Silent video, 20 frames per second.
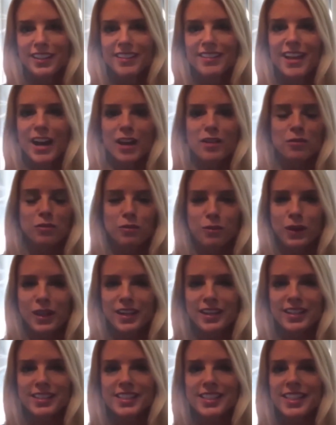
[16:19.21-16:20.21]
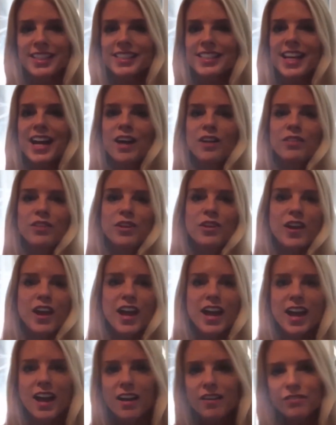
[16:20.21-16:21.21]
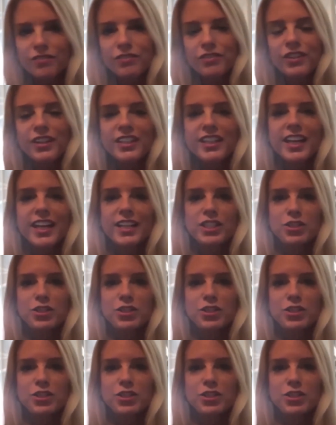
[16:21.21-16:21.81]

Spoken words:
that witness, he's out there every day